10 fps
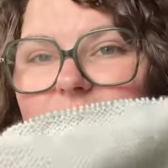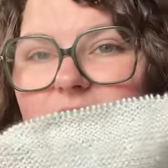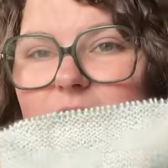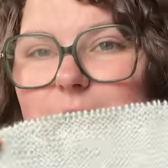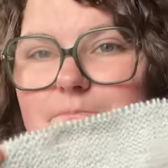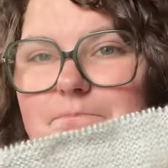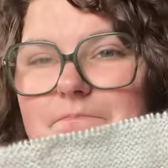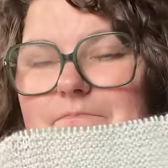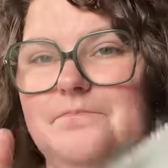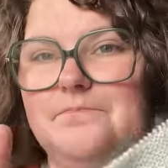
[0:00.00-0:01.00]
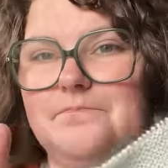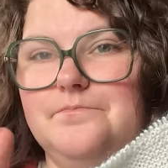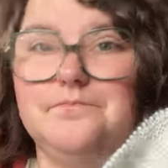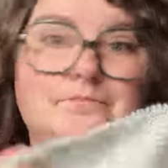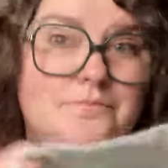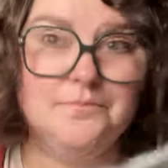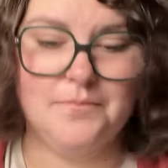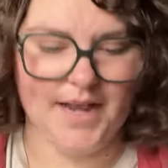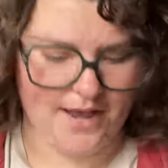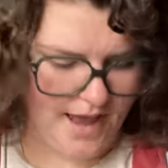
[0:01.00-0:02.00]
Um,
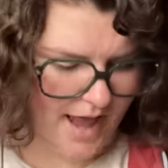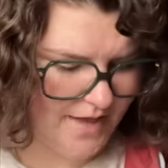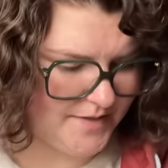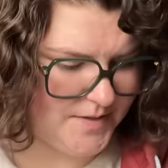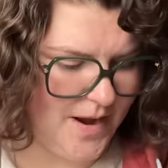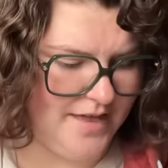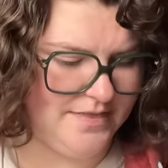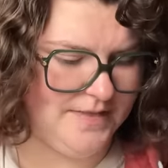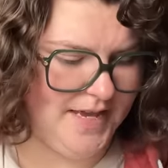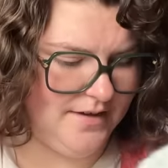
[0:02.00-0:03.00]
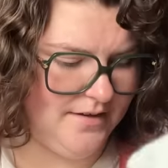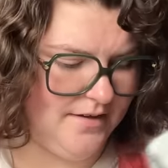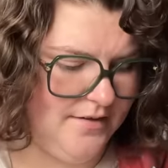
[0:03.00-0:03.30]
but yeah, so I think